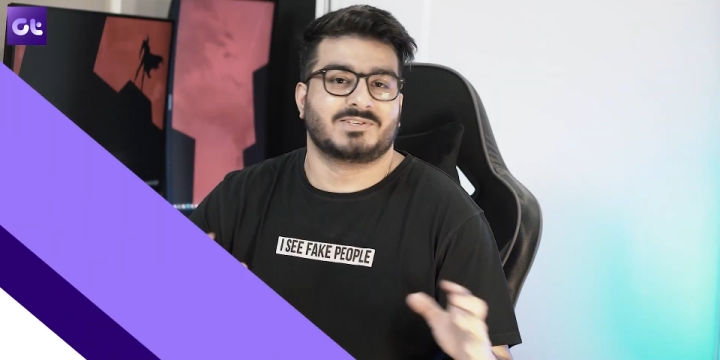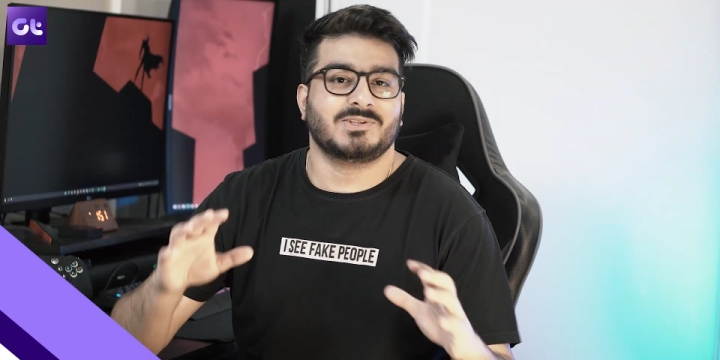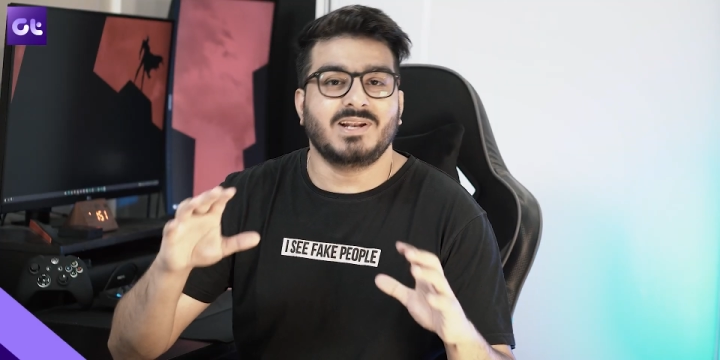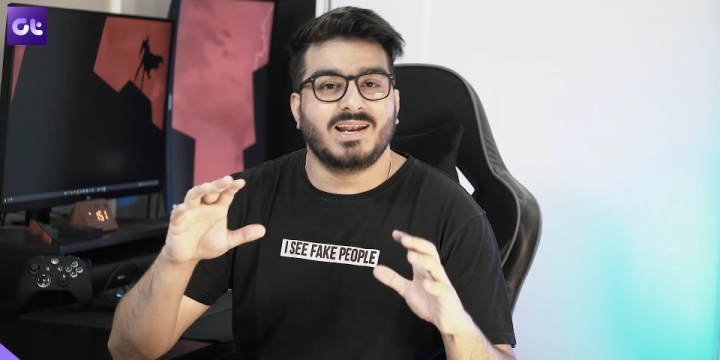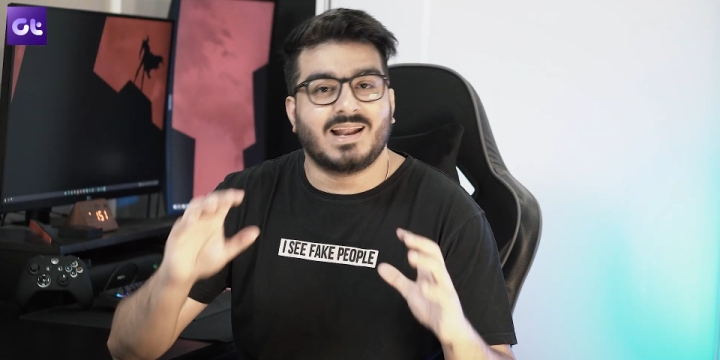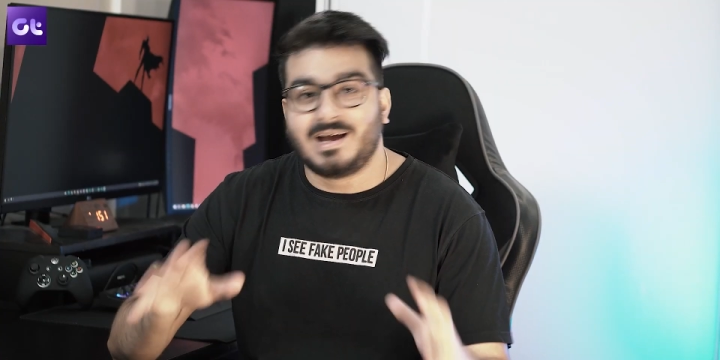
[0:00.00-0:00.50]
so
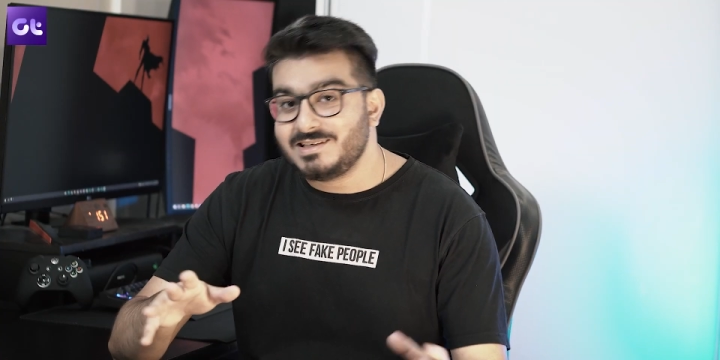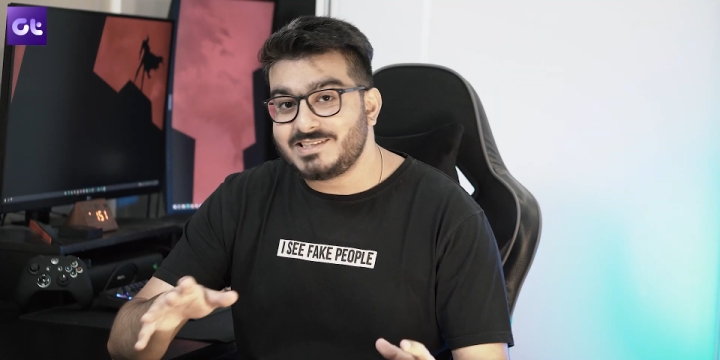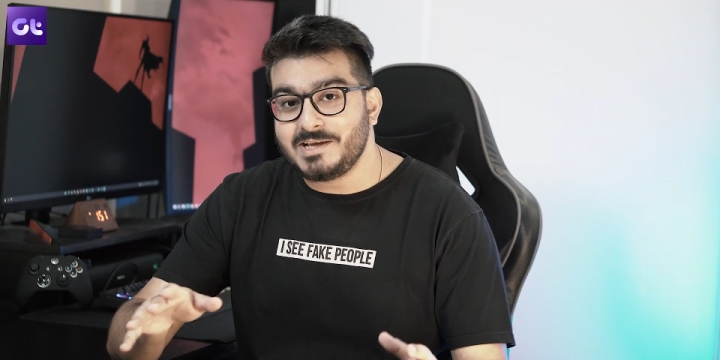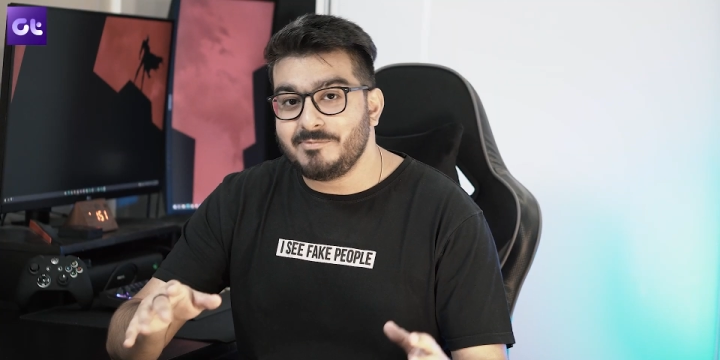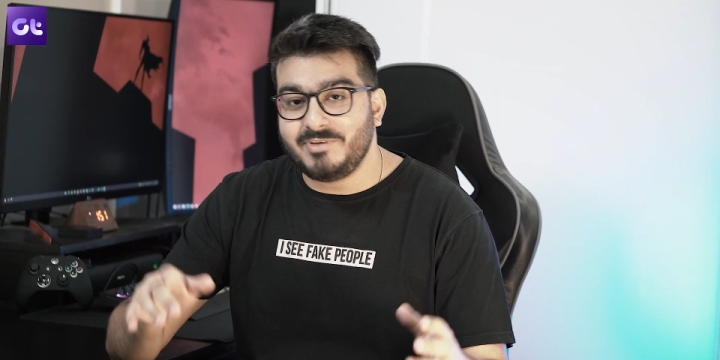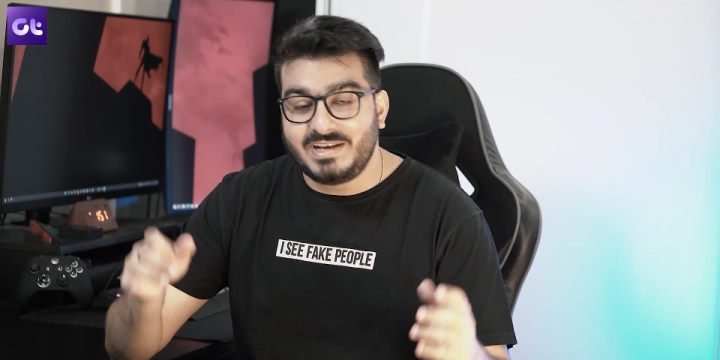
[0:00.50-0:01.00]
the last
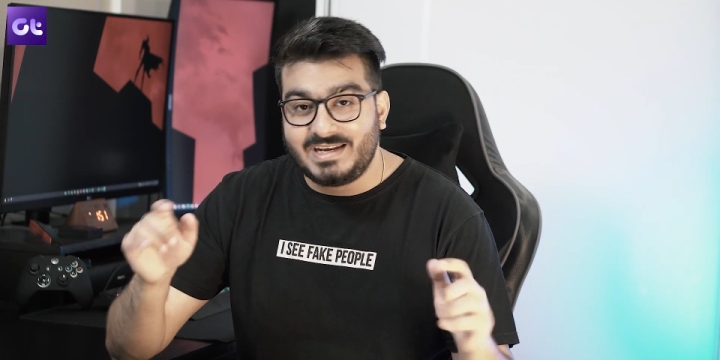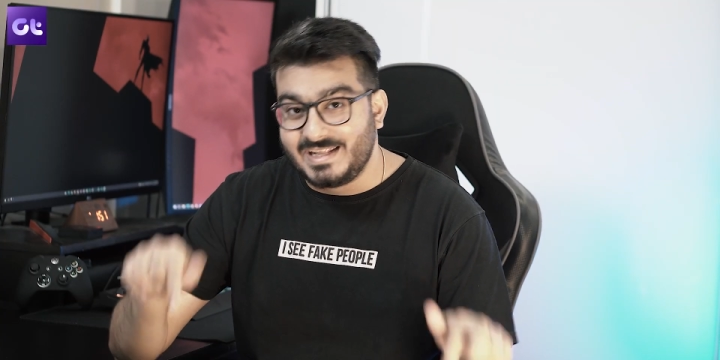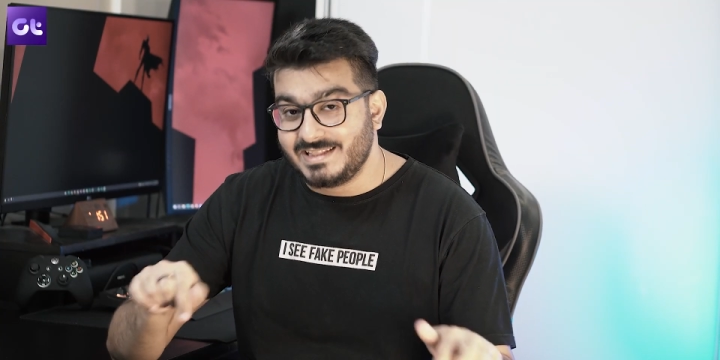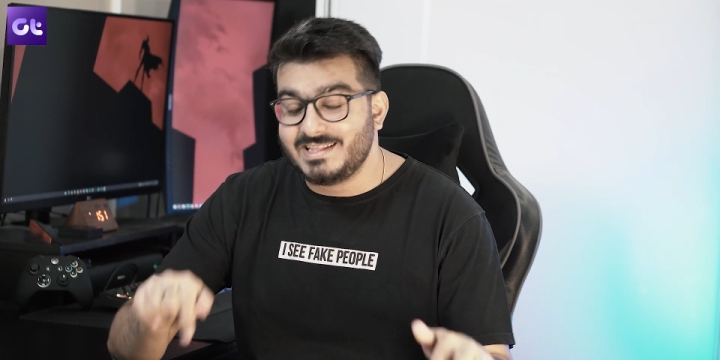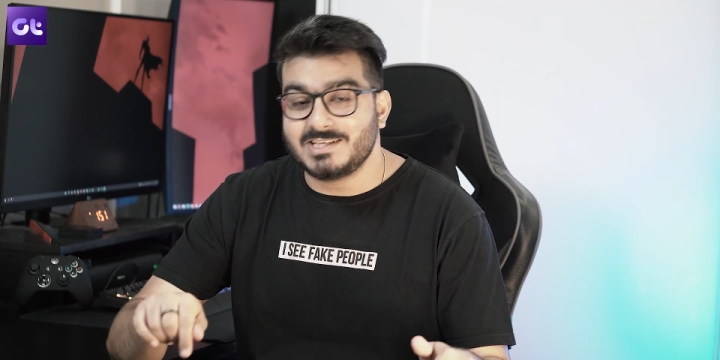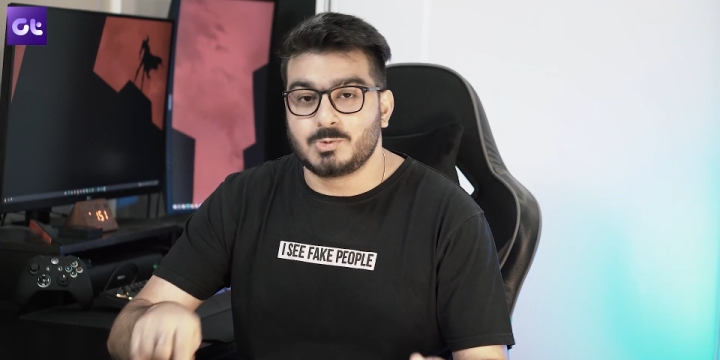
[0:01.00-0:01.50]
time we
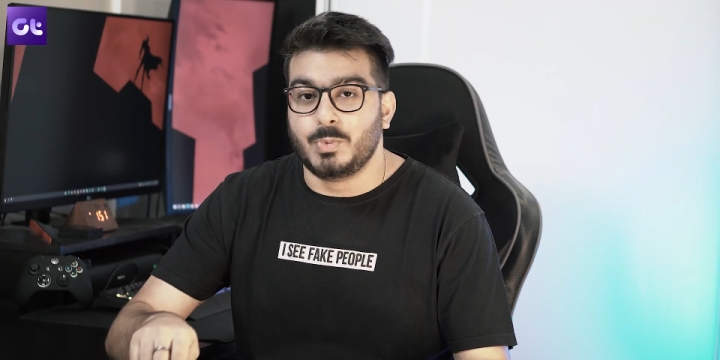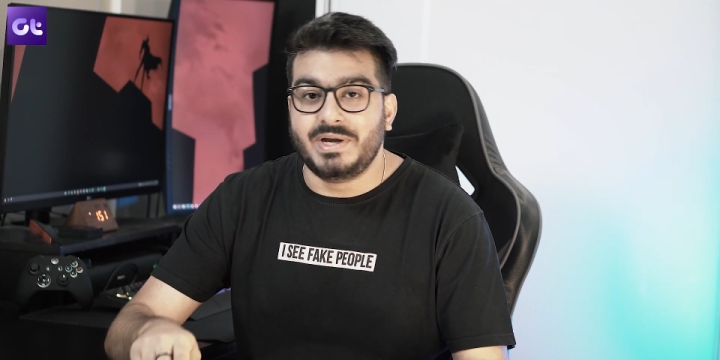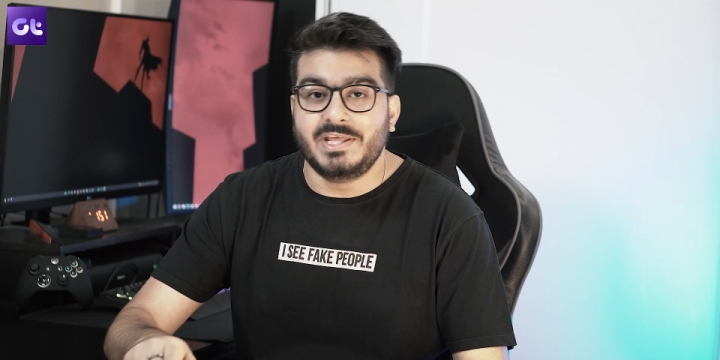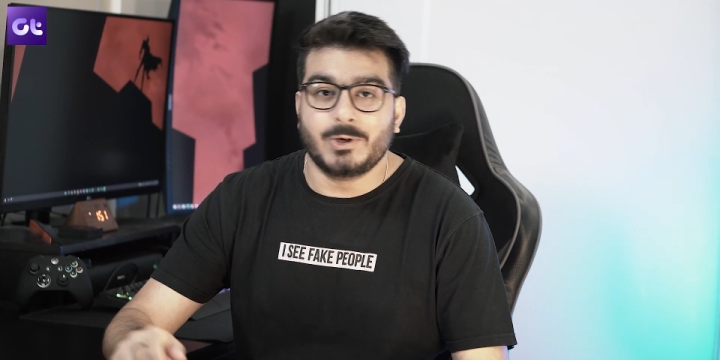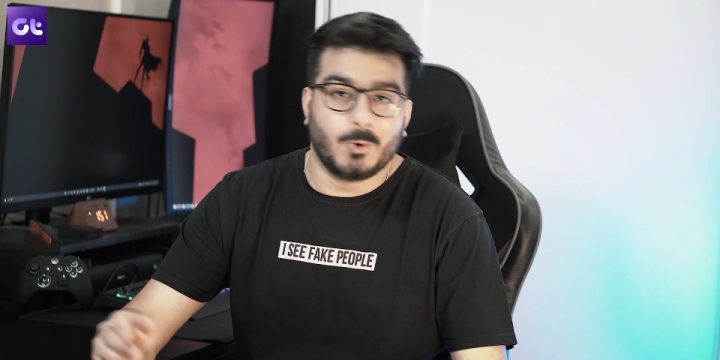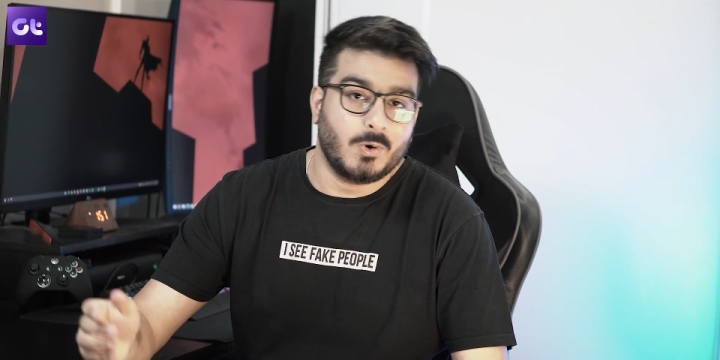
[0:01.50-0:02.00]
did this
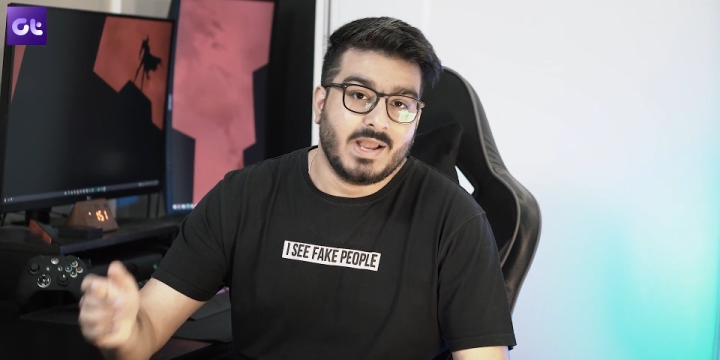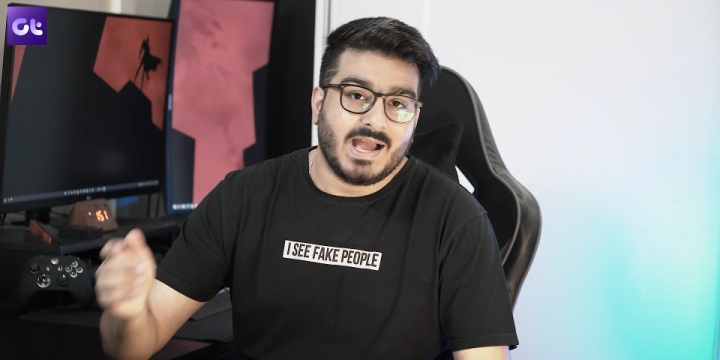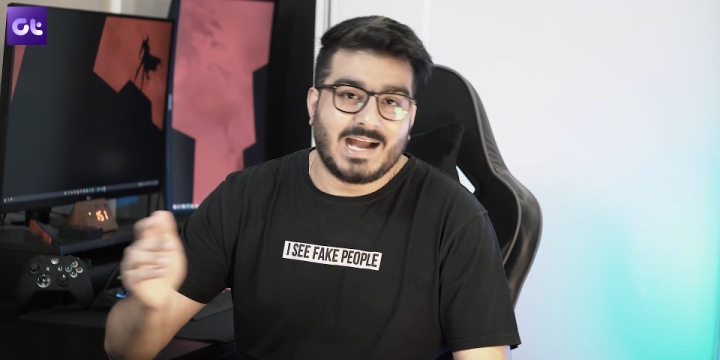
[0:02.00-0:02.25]
video,